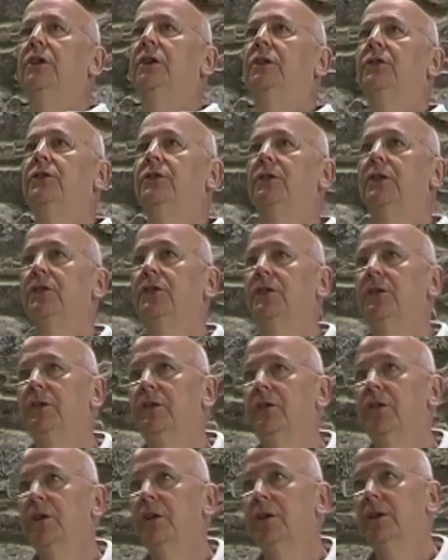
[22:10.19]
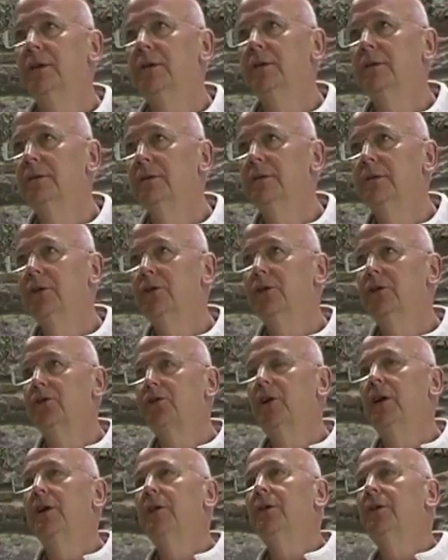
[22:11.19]
death doesn't
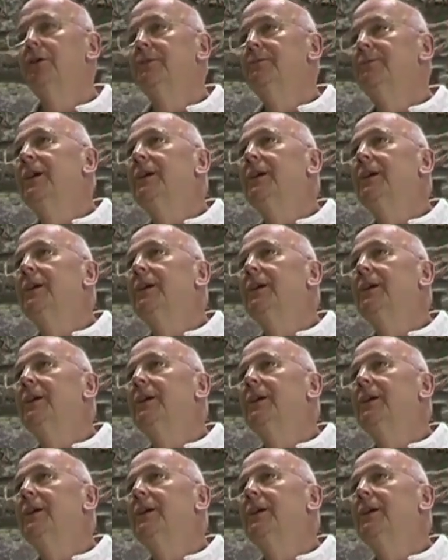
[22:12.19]
strike you.